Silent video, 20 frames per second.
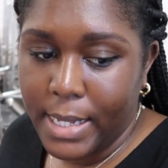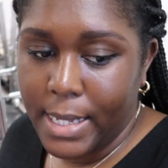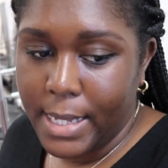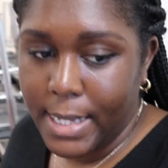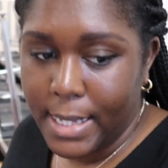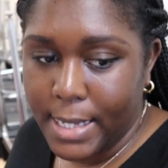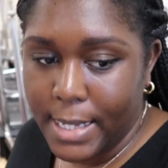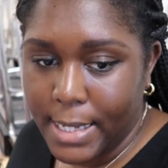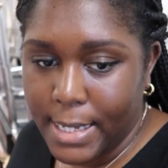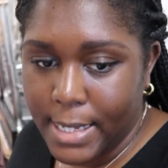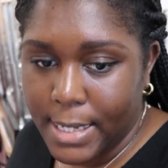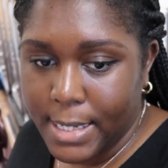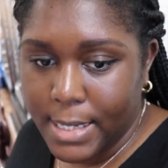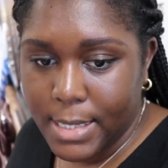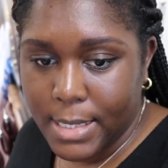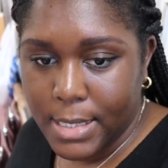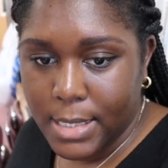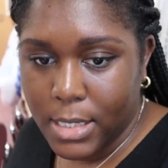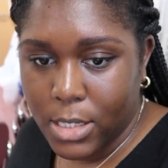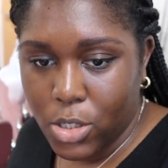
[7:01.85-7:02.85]

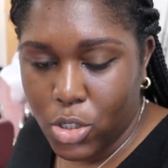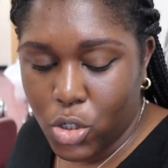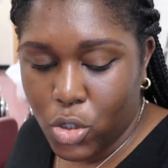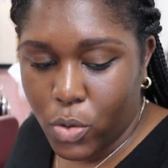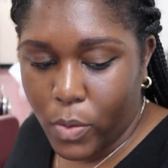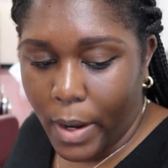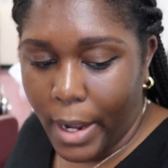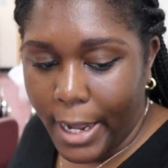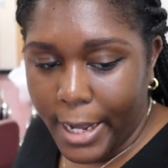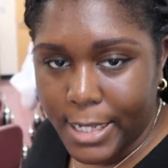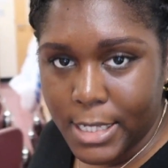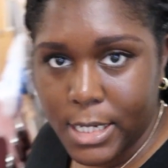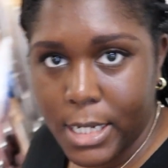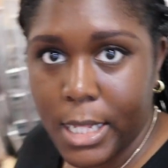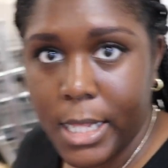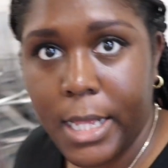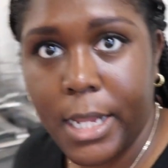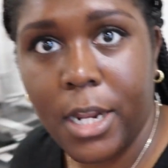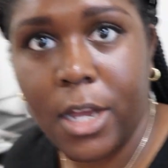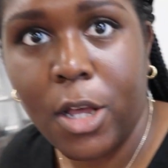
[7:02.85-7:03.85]
is try to
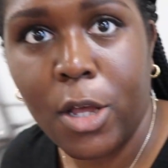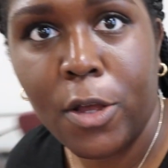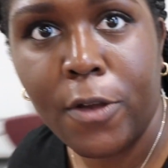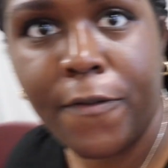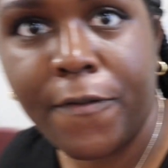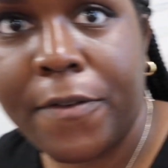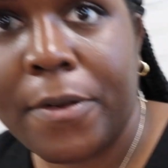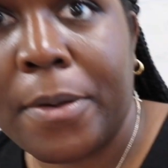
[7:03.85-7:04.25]
clean off